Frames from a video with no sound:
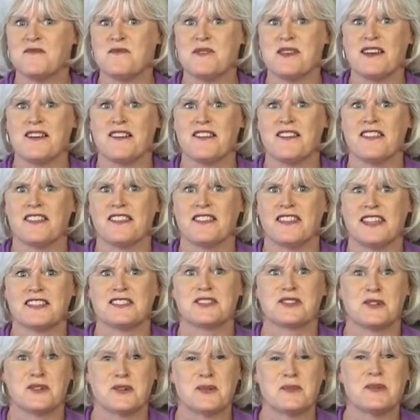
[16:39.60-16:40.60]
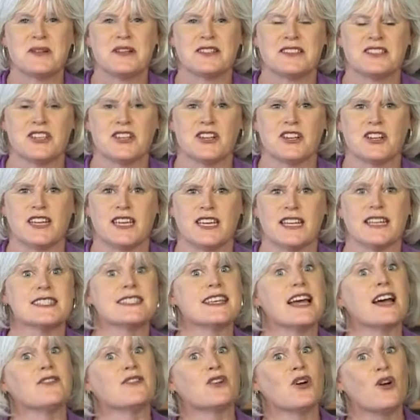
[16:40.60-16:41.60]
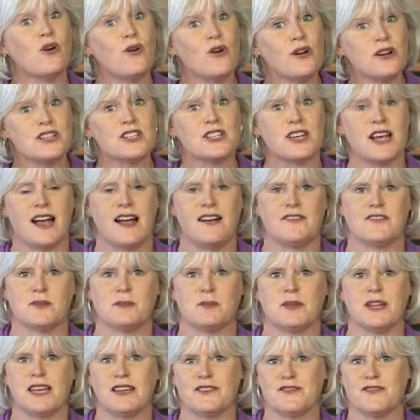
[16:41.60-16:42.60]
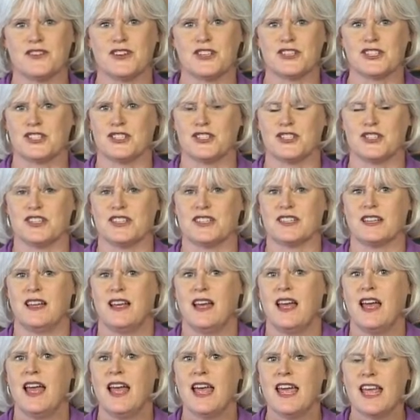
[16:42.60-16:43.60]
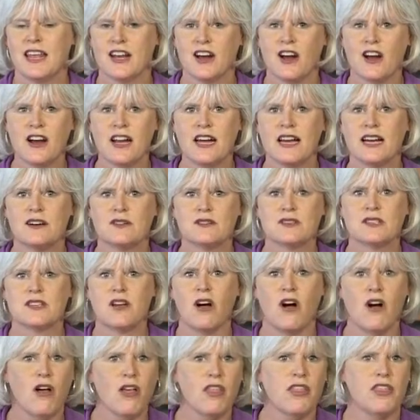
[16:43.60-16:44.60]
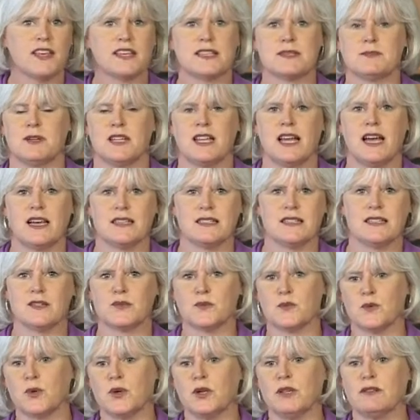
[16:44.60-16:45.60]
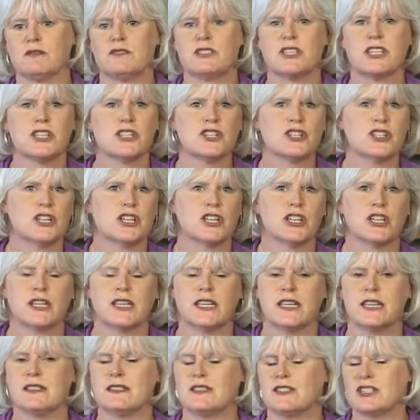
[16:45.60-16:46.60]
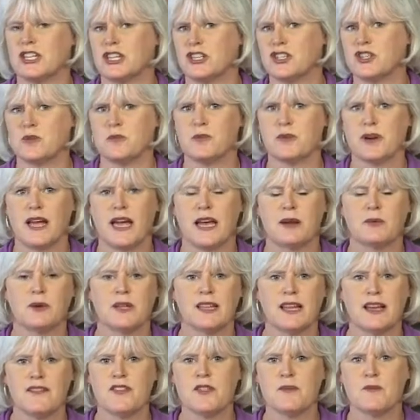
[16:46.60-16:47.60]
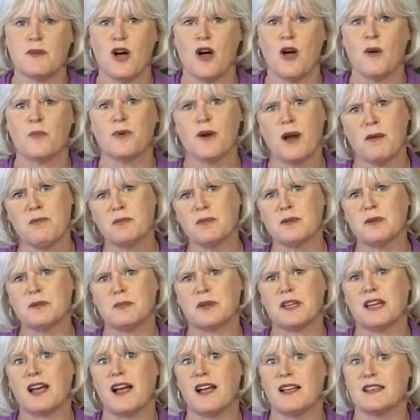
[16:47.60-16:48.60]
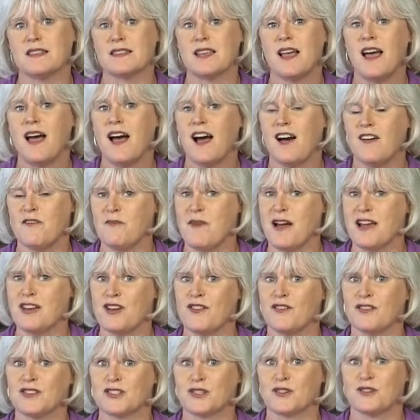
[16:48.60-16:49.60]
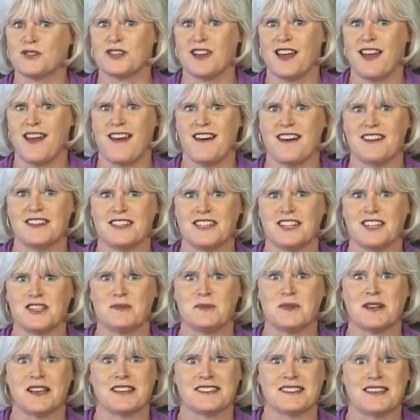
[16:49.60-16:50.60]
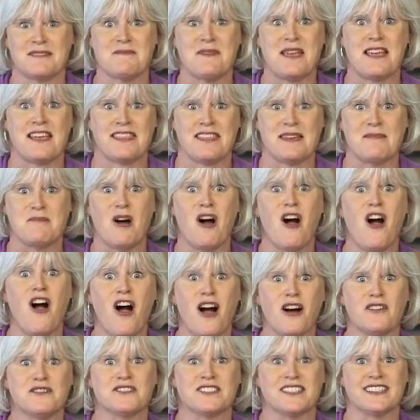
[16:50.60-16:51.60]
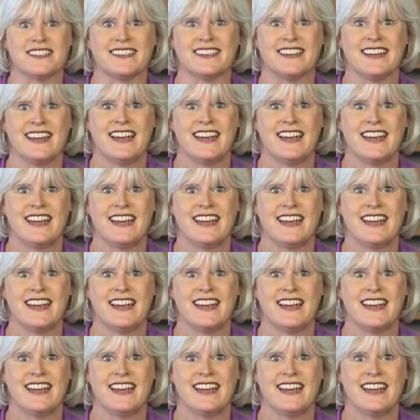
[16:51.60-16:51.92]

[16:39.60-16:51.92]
meal that's going to appeal to your kids, of course you have to plan for dessert. In our house, all things molasses rule. Ginger cookies, gingerbread, we love them all, probably because of my Nova Scotia heritage, because I make them often.